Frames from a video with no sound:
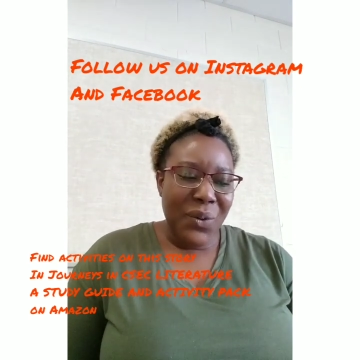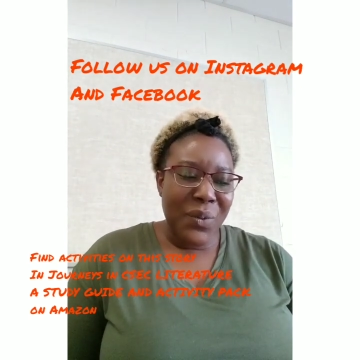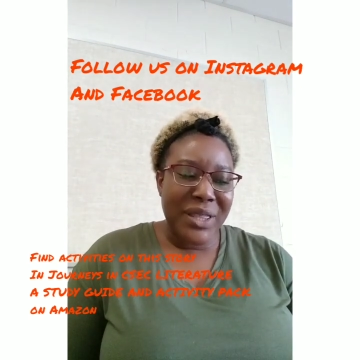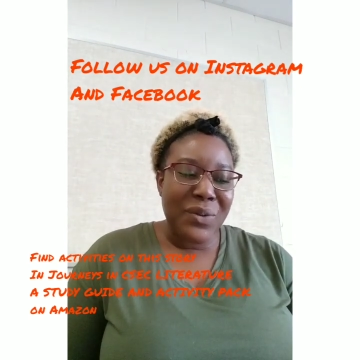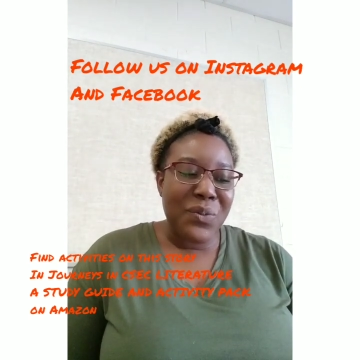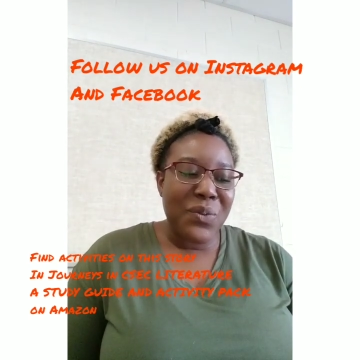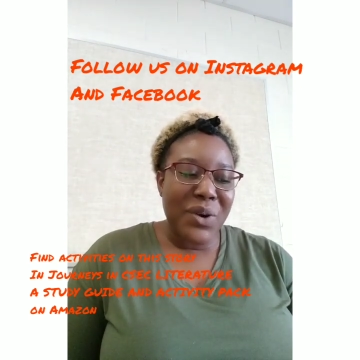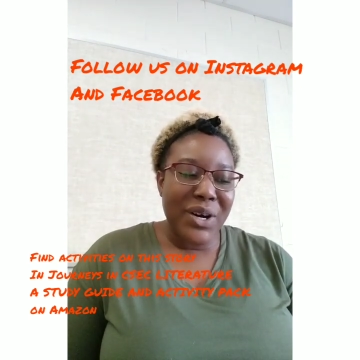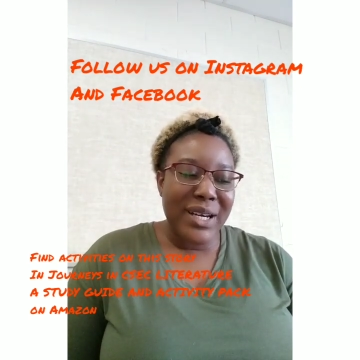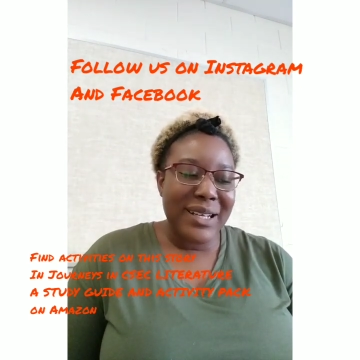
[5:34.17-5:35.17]
with a
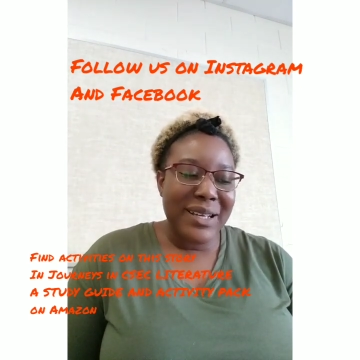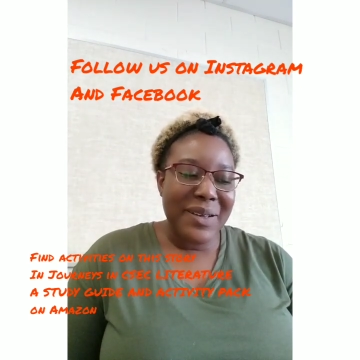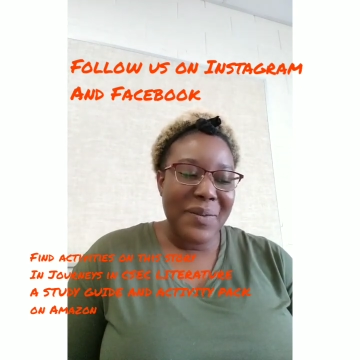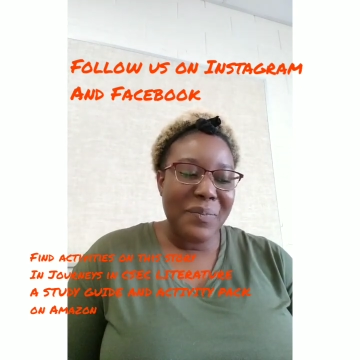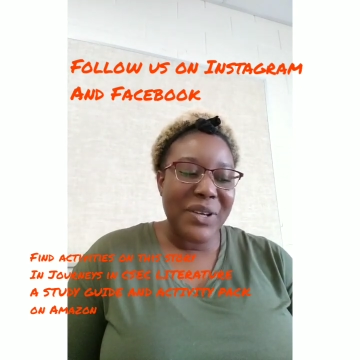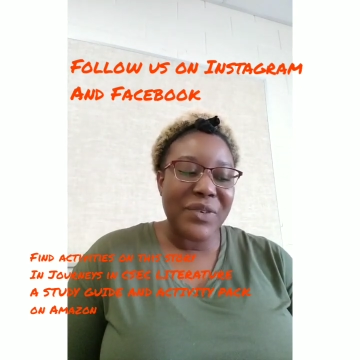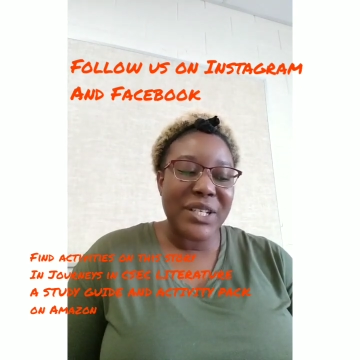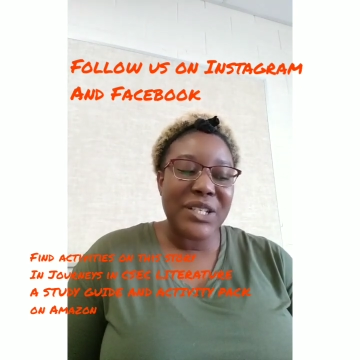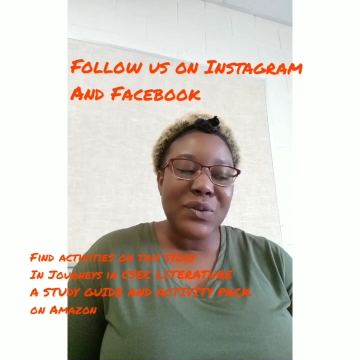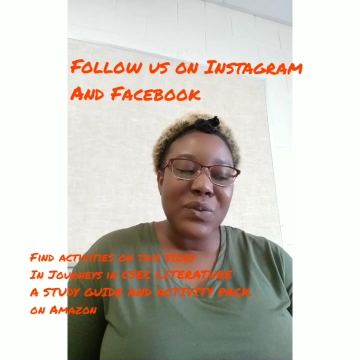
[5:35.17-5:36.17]
word, been
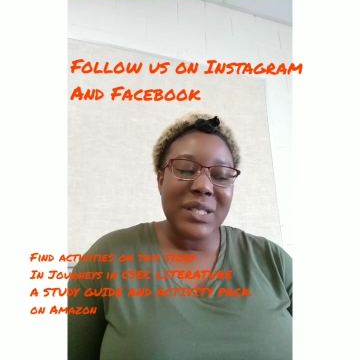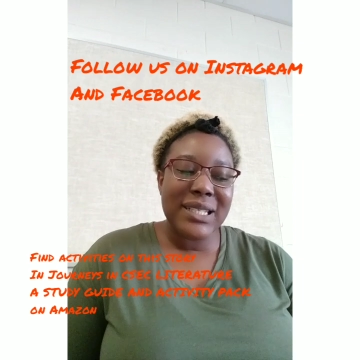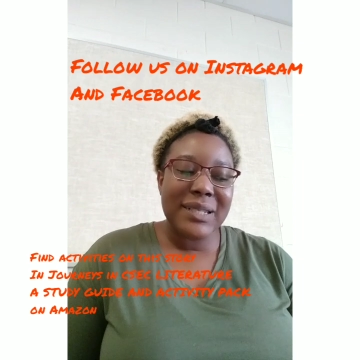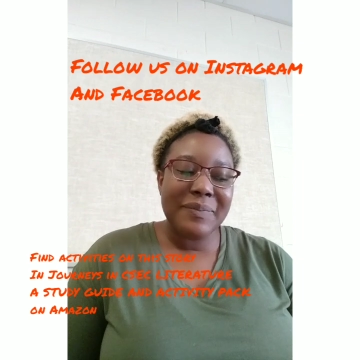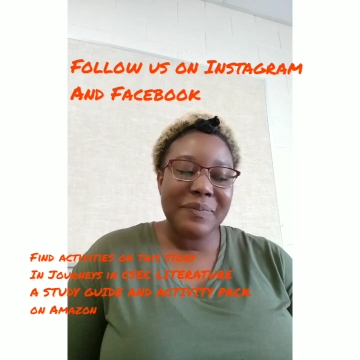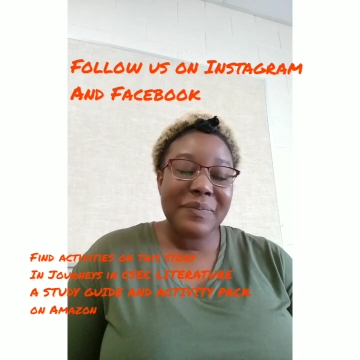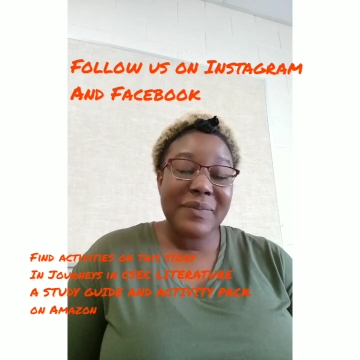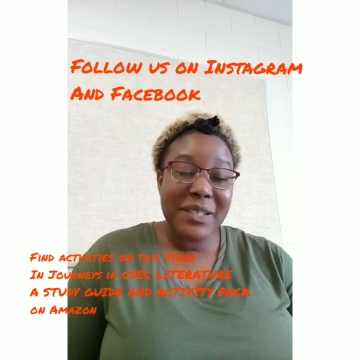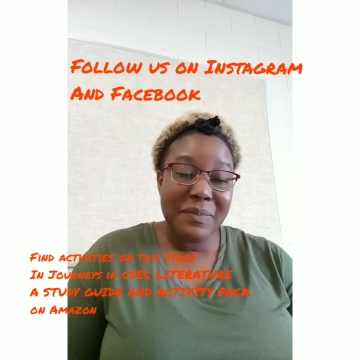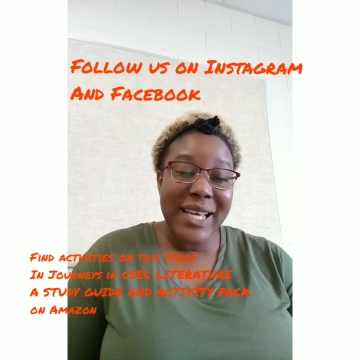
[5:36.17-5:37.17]
reduced
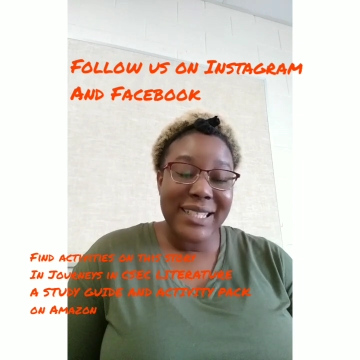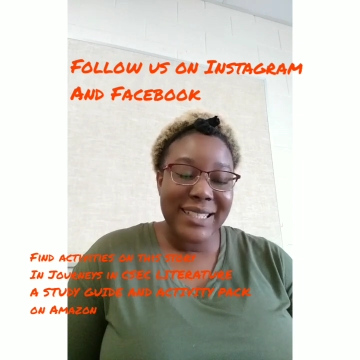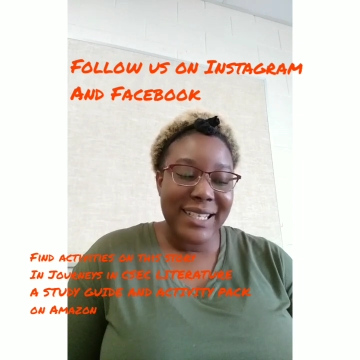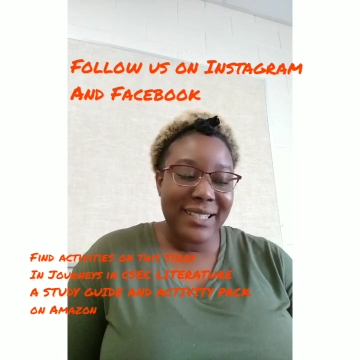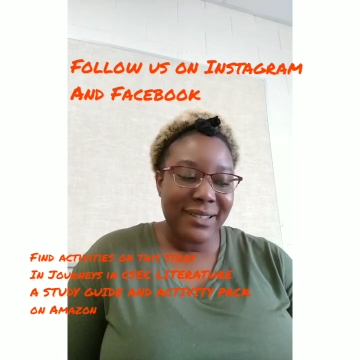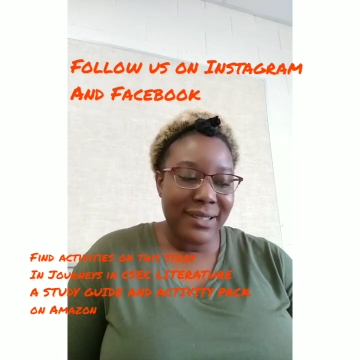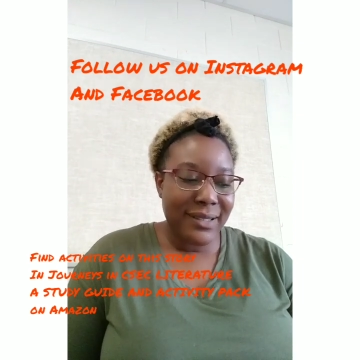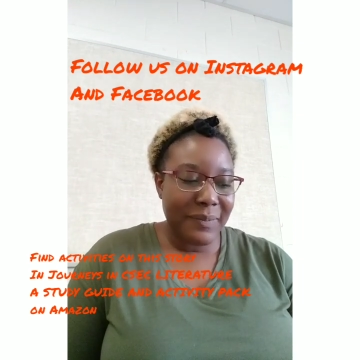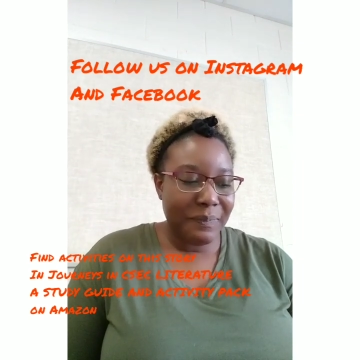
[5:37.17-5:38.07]
to my status.